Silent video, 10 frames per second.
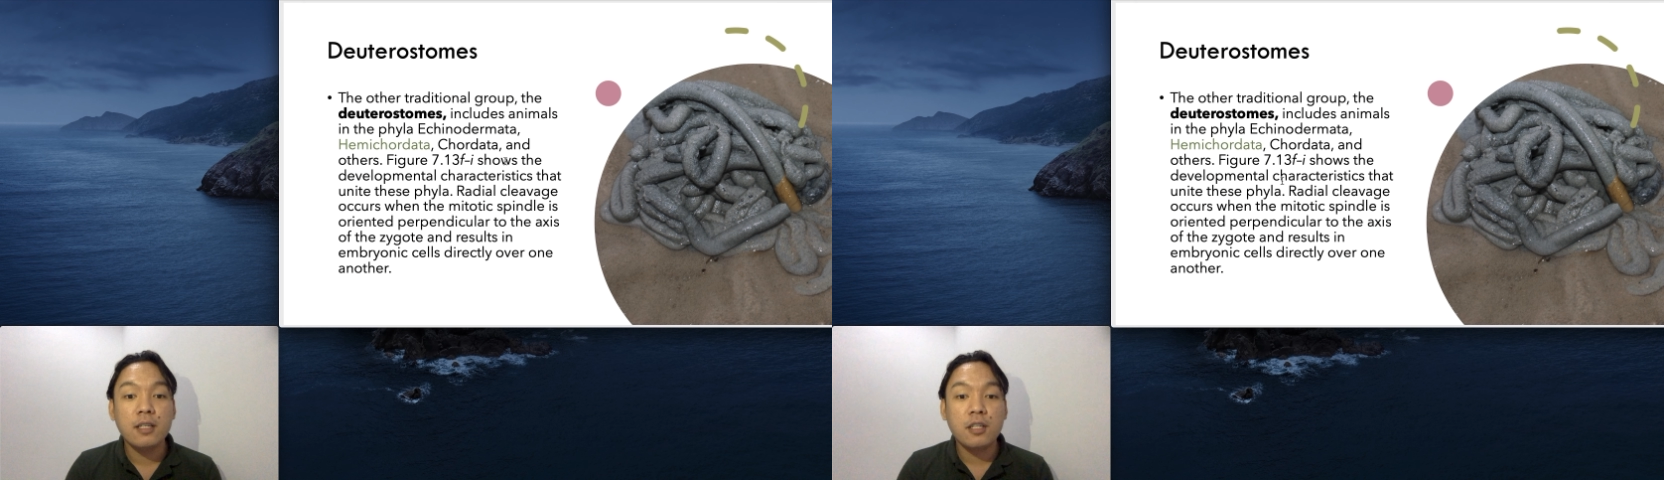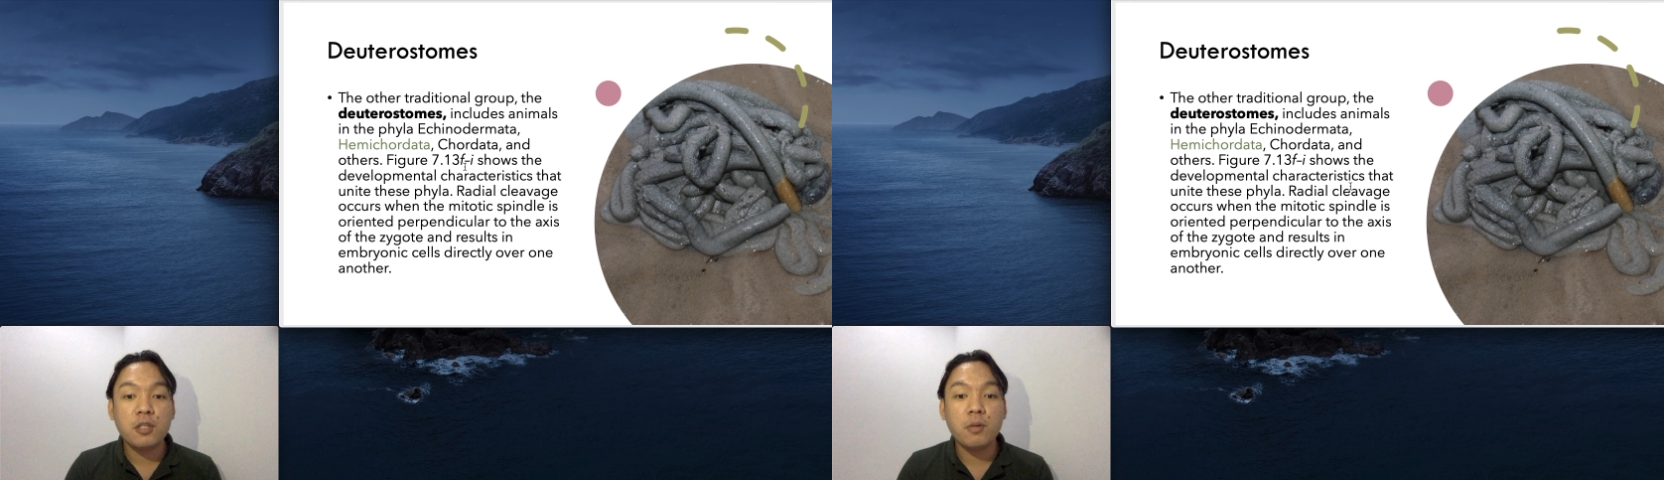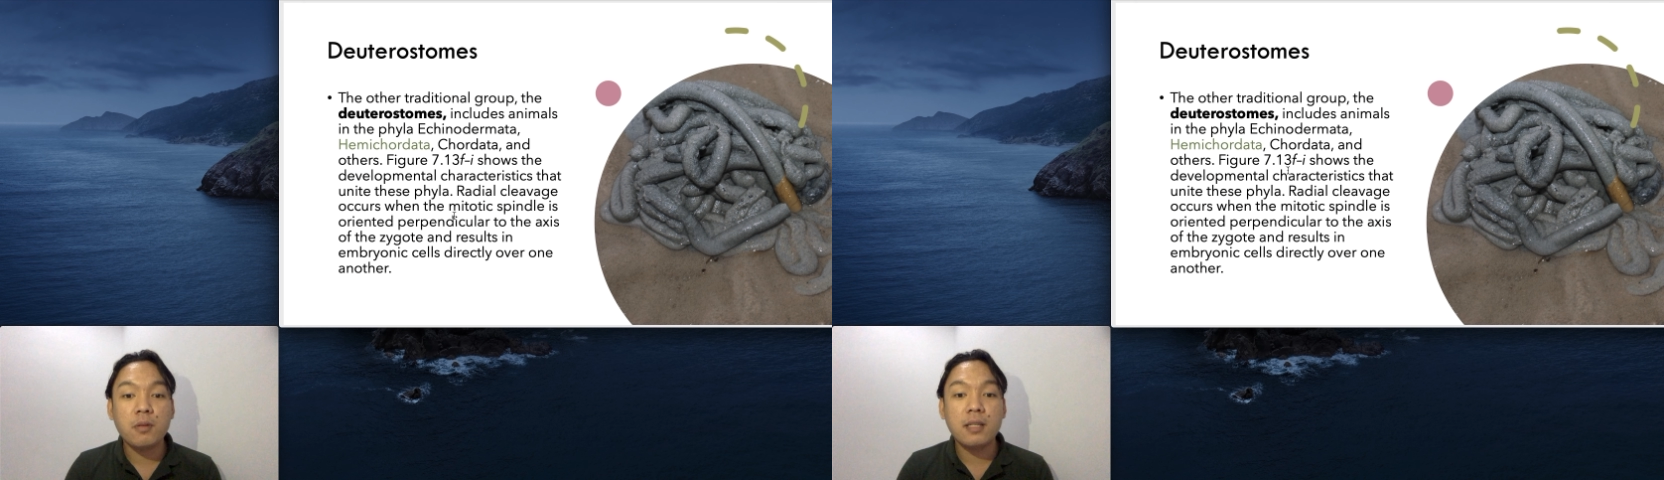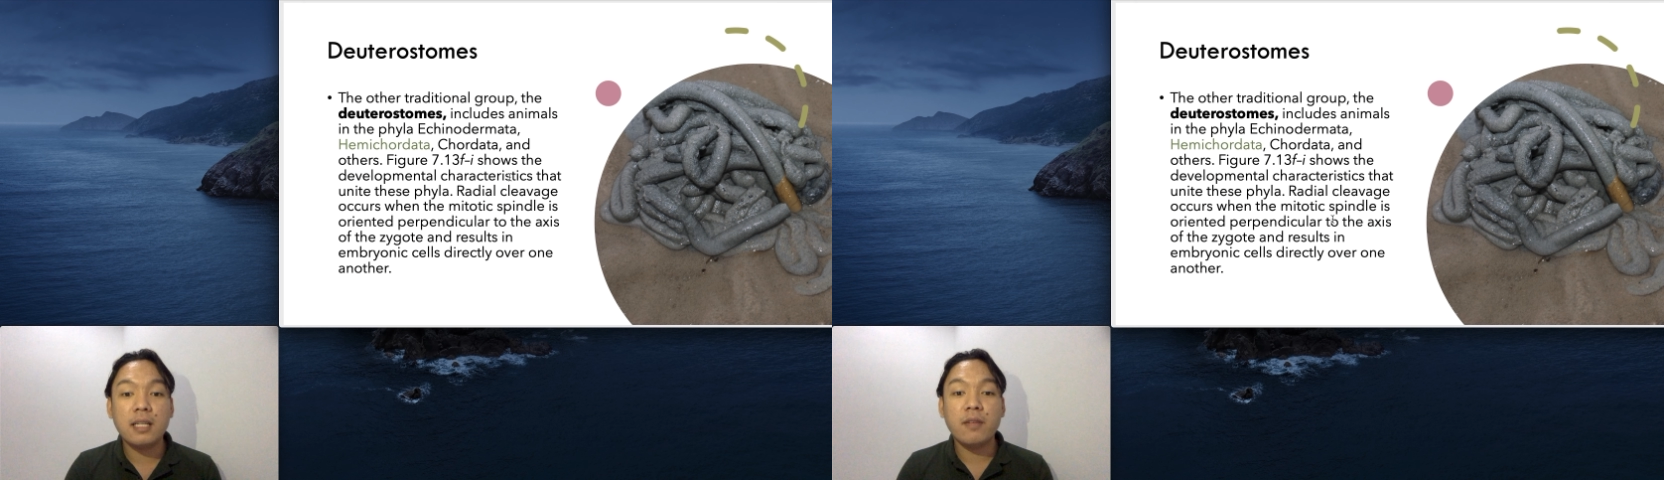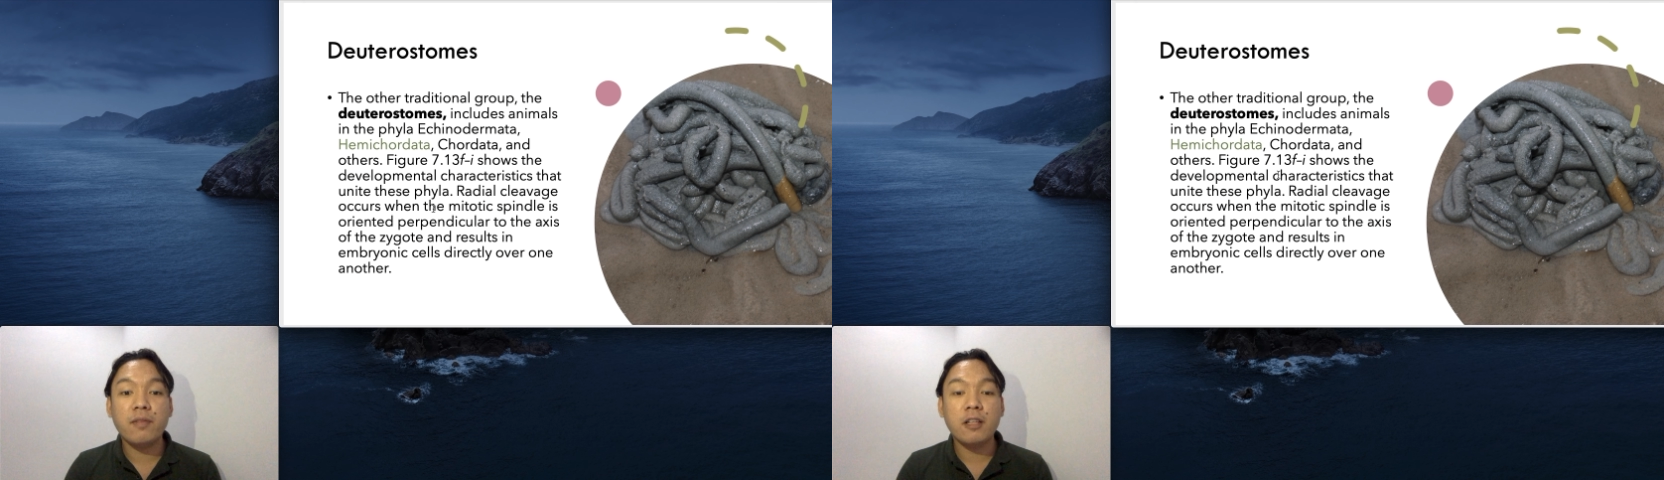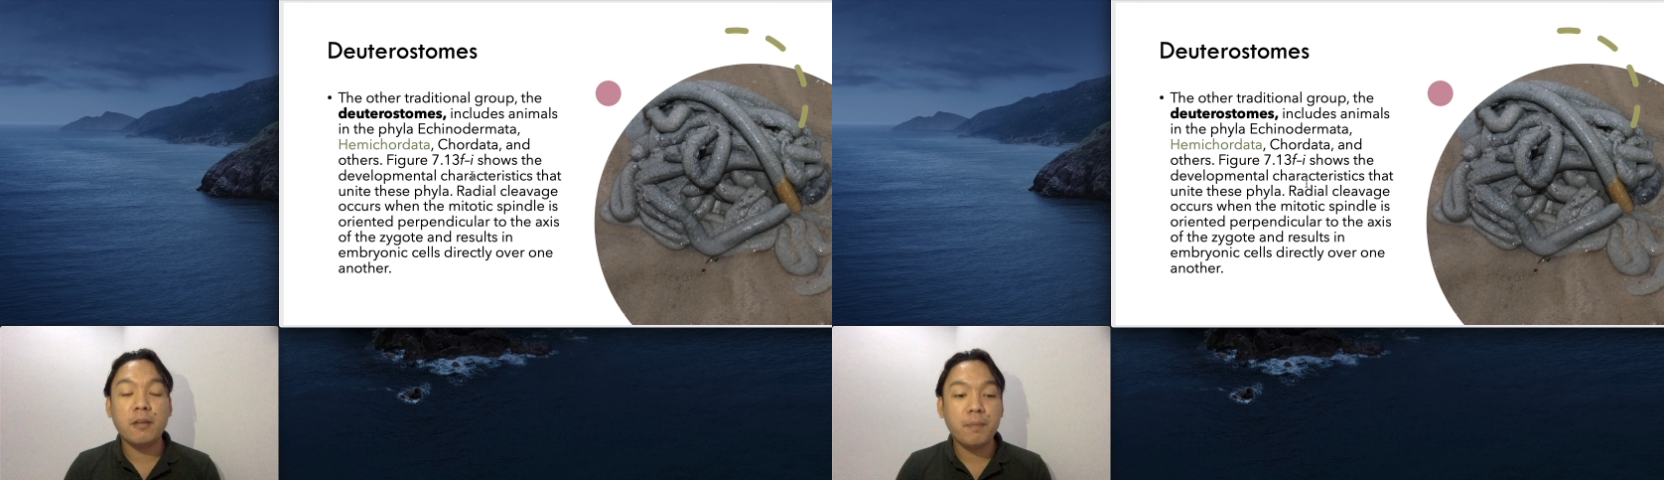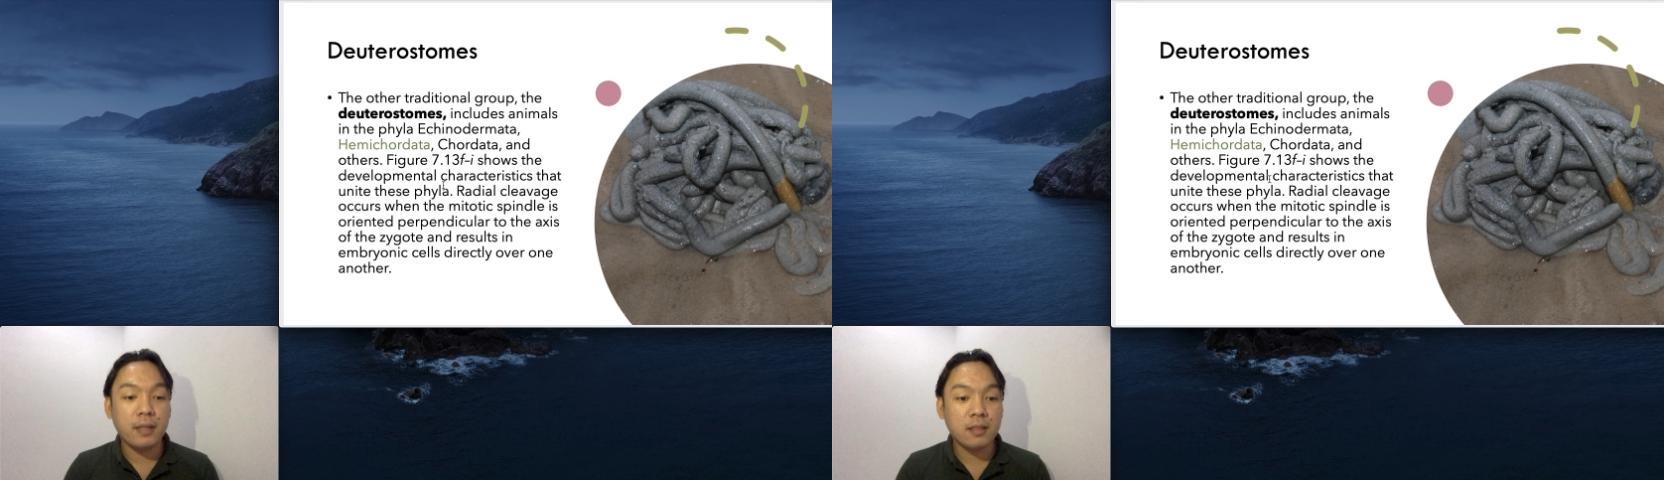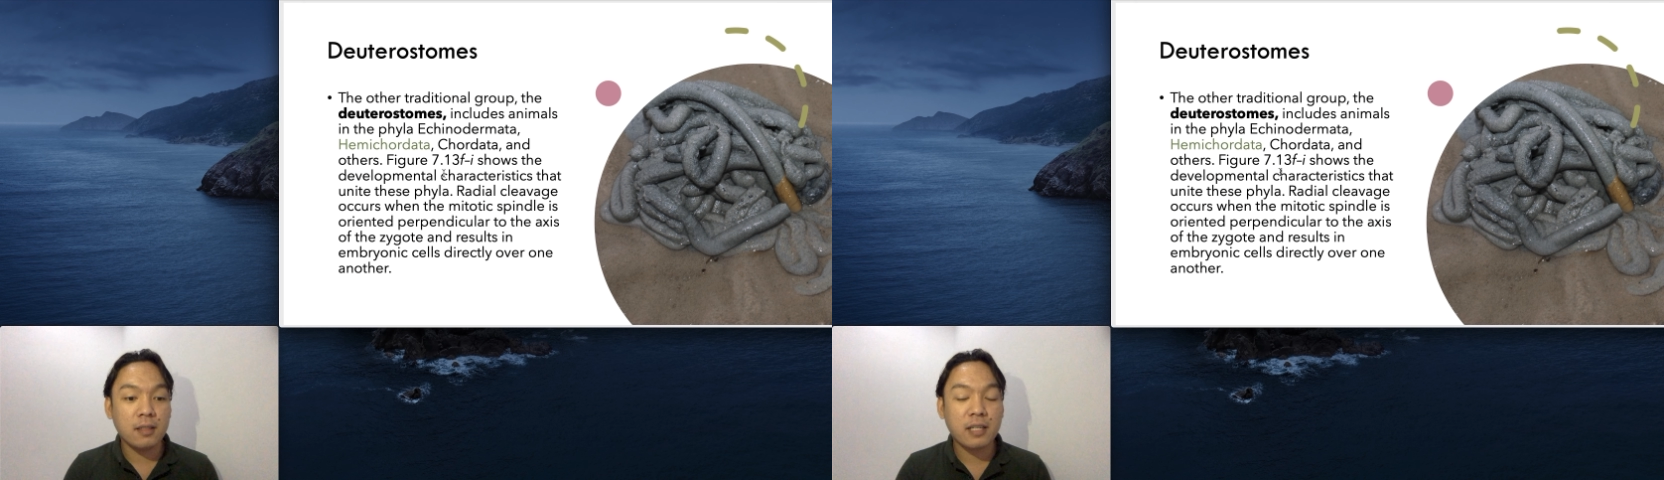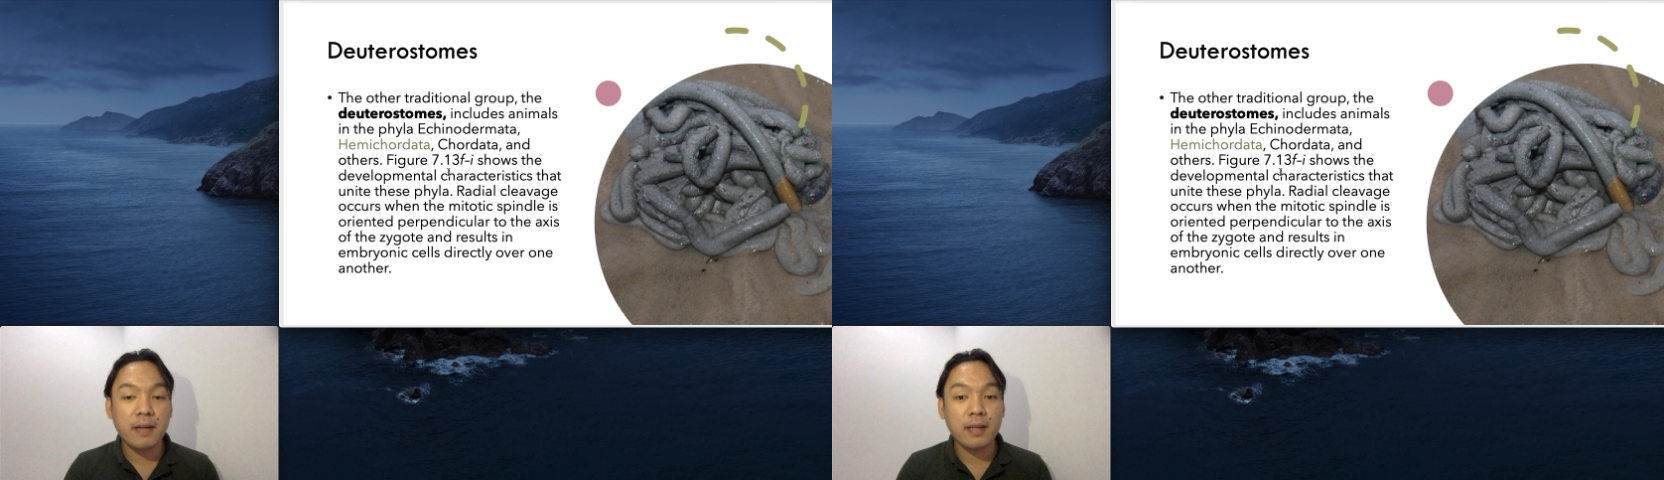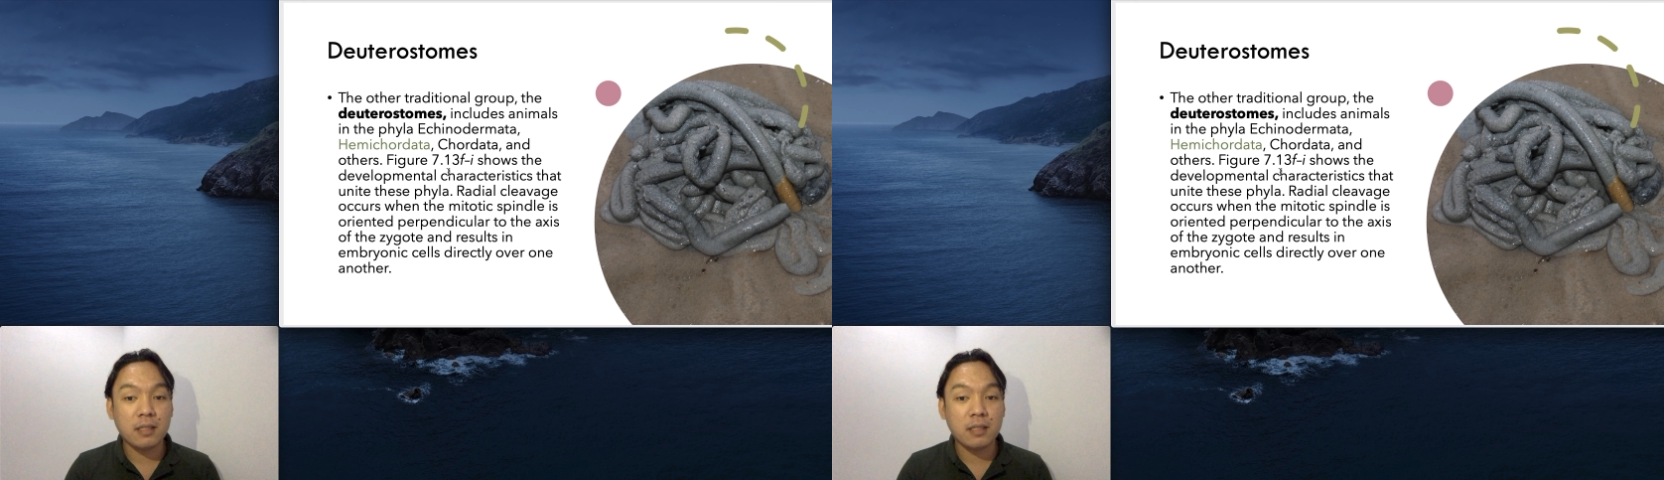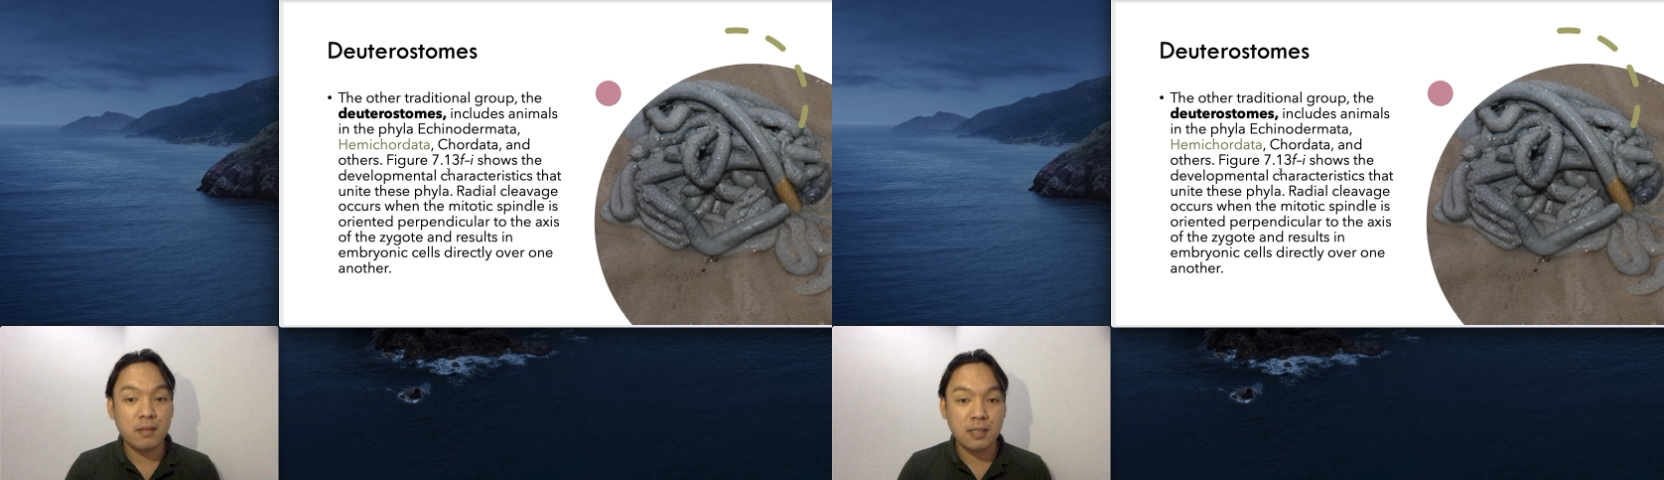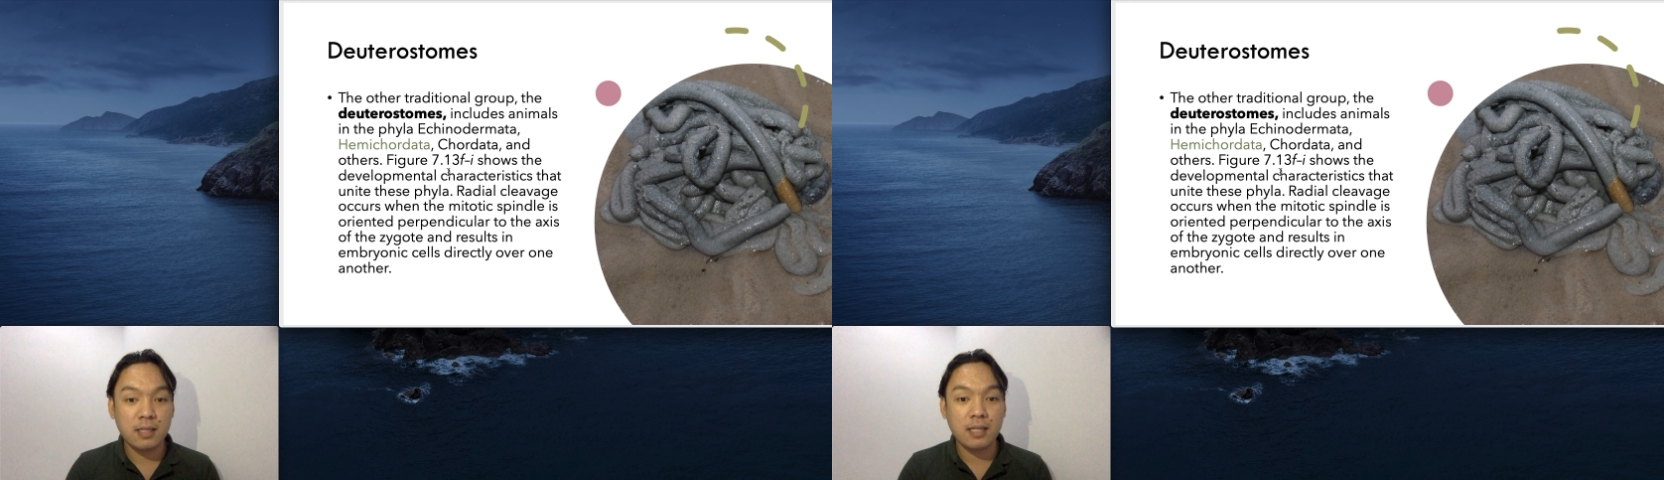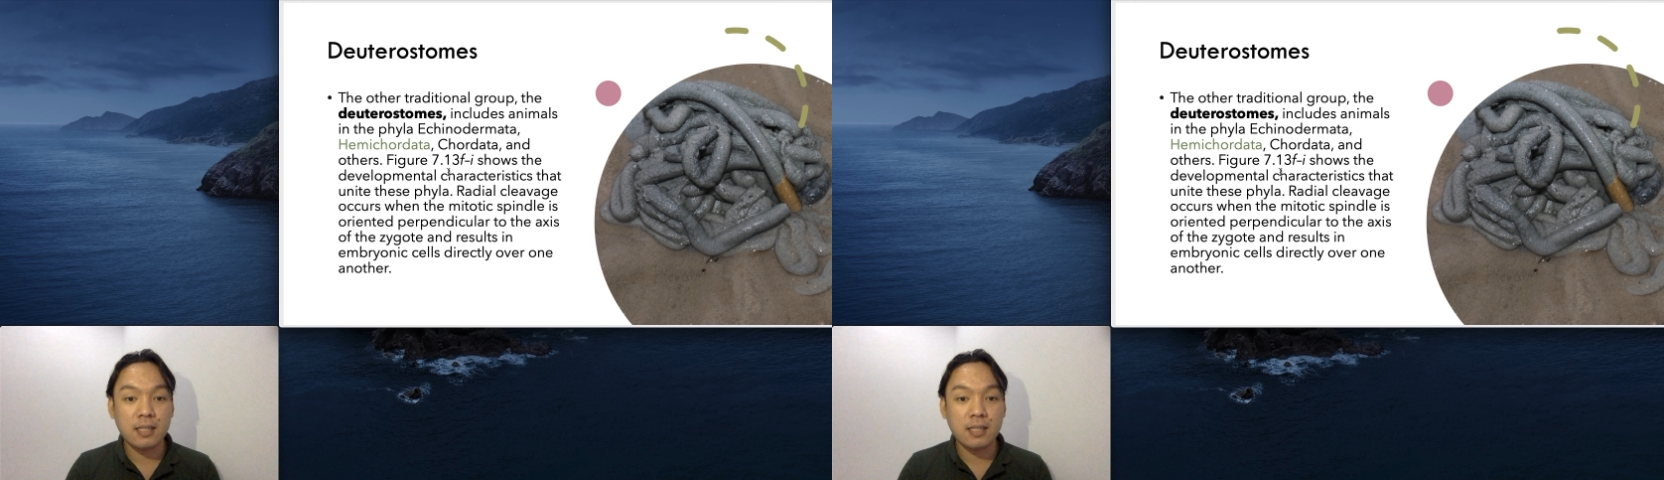shows a developmental characteristics